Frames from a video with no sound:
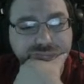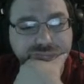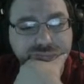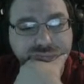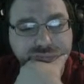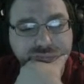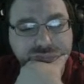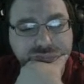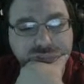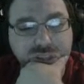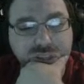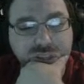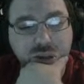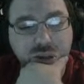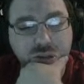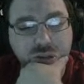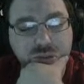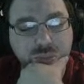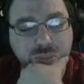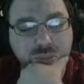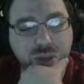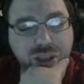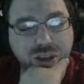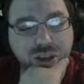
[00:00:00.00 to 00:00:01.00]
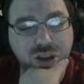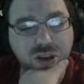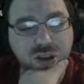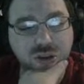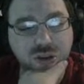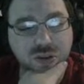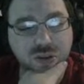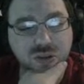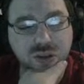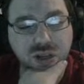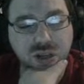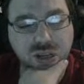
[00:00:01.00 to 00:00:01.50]
So that was my
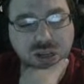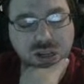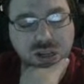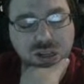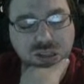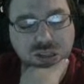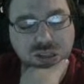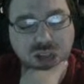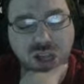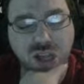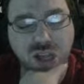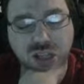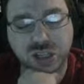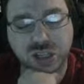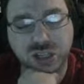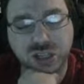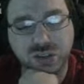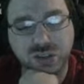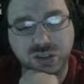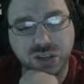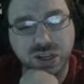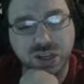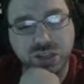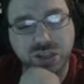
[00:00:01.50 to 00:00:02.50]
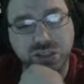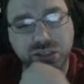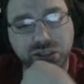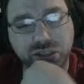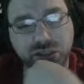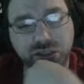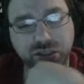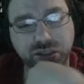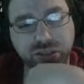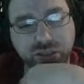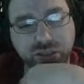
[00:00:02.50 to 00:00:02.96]
go. Tali, you're next.